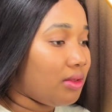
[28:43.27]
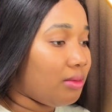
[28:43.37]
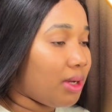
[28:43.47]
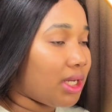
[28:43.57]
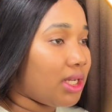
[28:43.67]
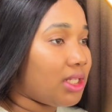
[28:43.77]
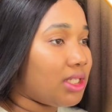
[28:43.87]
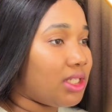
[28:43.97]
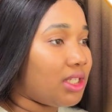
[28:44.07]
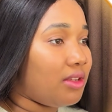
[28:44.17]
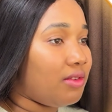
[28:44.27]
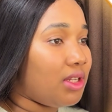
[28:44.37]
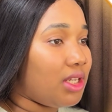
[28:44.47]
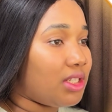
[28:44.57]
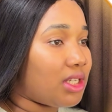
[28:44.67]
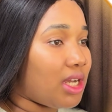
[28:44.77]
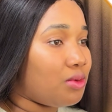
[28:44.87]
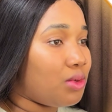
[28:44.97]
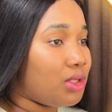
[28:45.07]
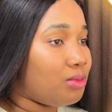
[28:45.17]
the market is giving a
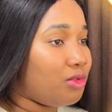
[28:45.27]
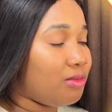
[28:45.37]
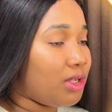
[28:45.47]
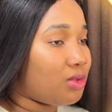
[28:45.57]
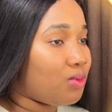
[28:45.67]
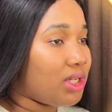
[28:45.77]
sideways movement,